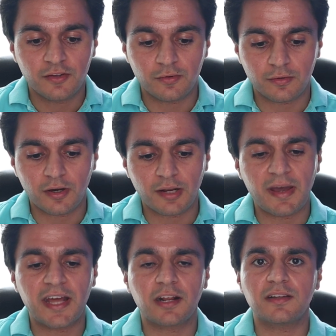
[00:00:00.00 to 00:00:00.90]
So it
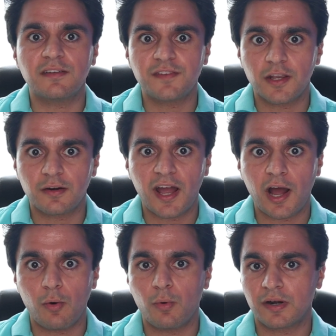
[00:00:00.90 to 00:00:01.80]
automatically figured
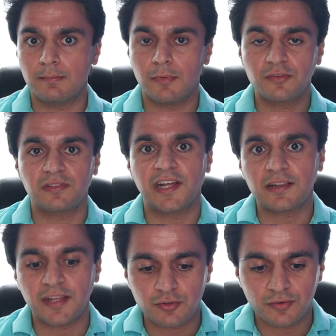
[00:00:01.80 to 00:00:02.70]
out what I'm most
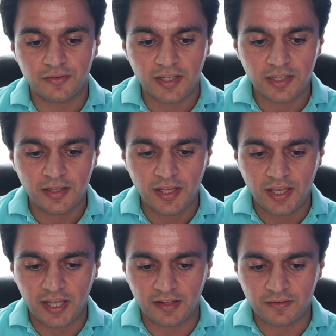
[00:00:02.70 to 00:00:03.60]
likely interested in,
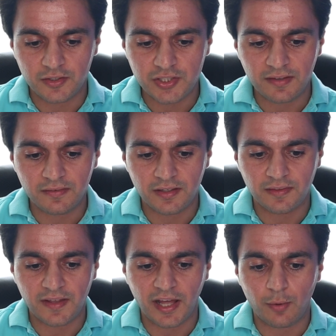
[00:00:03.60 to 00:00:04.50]
and it
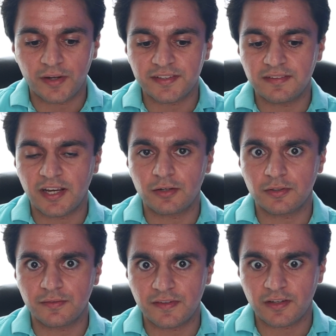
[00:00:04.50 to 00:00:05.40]
suggested that I want to
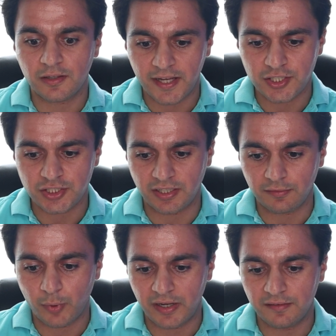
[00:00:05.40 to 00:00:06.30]
download this collection.
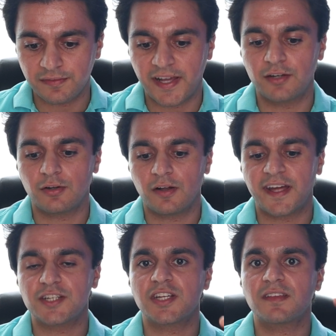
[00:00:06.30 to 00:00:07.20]
It went and flattened all
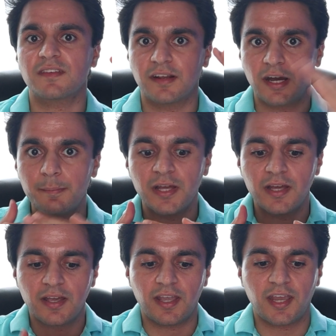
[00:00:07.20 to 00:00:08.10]
that JSON up,
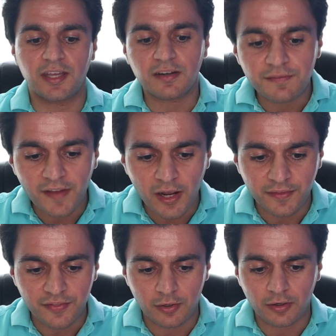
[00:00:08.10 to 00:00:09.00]
and it found
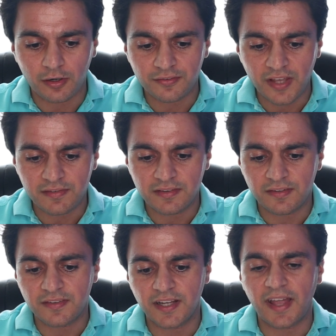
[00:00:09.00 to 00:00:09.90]
that there are 7
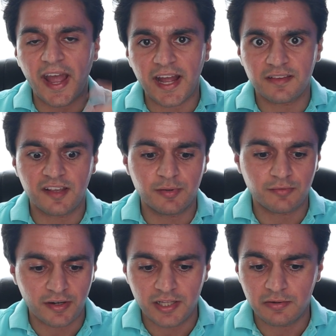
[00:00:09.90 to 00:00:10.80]
distinct ads I've been
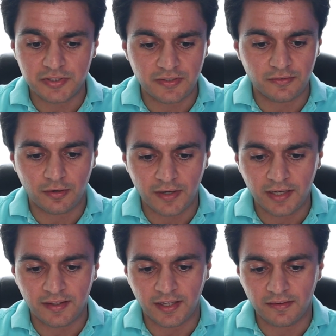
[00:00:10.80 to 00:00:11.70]
running, which is
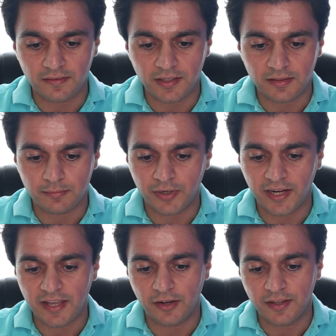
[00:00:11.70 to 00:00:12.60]
correct. I can see the
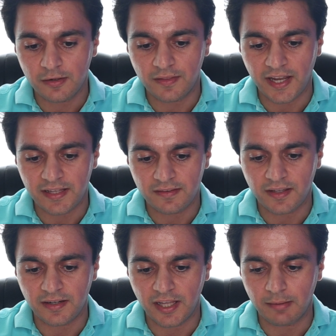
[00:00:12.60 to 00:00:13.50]
breakdown here, the ad
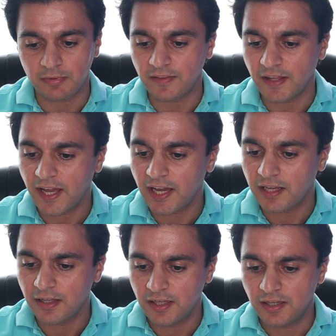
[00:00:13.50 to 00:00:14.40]
set name and the ad,